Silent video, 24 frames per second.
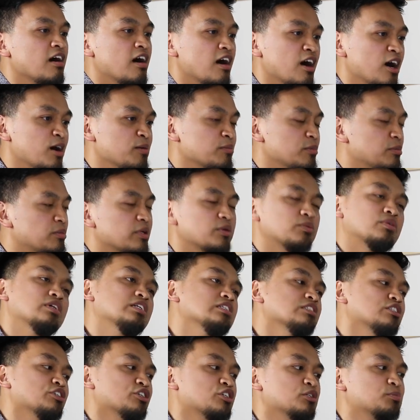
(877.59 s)
Um, but what
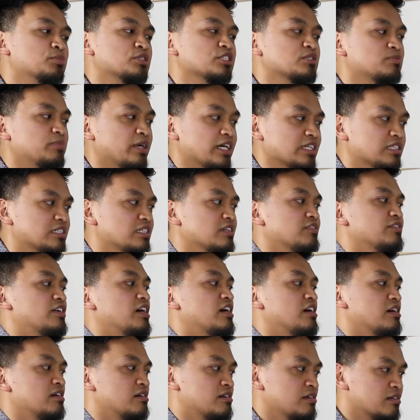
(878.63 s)
is your perspective
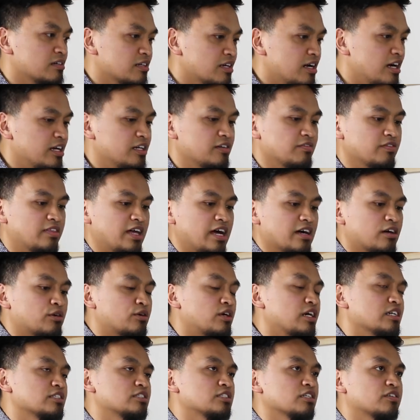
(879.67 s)
on kind of that
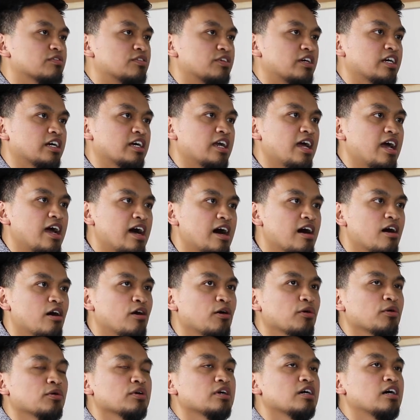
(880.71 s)
crossover, and
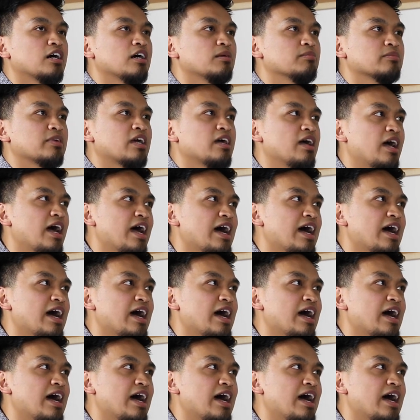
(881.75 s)
how um,